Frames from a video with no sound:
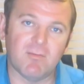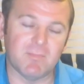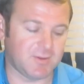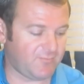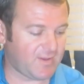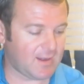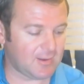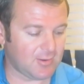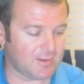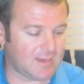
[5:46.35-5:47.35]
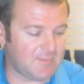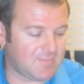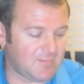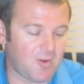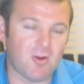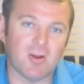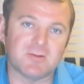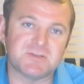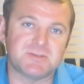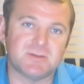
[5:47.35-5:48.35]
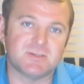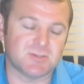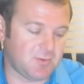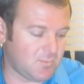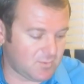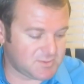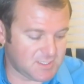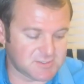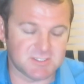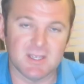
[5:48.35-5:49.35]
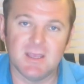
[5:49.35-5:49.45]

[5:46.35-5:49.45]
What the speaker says: but you've got to learn to keep them arched so you won't touch